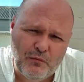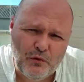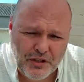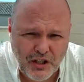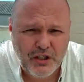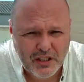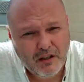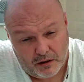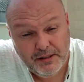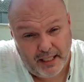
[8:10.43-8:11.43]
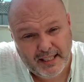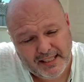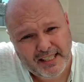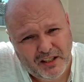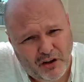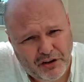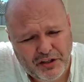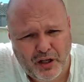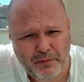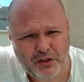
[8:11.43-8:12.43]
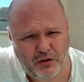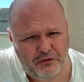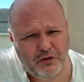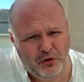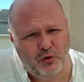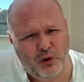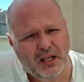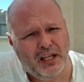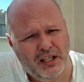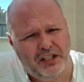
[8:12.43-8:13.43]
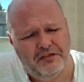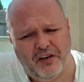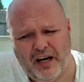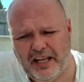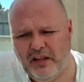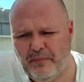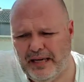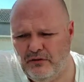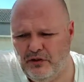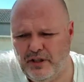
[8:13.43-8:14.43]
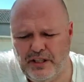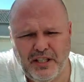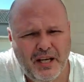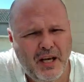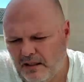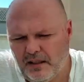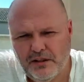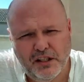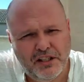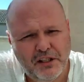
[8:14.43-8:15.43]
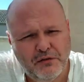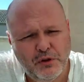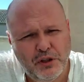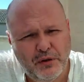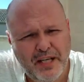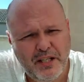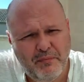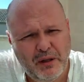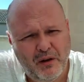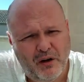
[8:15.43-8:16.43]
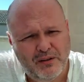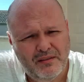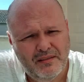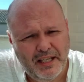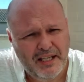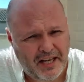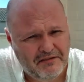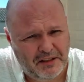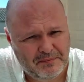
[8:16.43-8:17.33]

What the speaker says: Researching a context takes a lot of time because often you're defining the boundaries. Successful degrees are built on endeavour.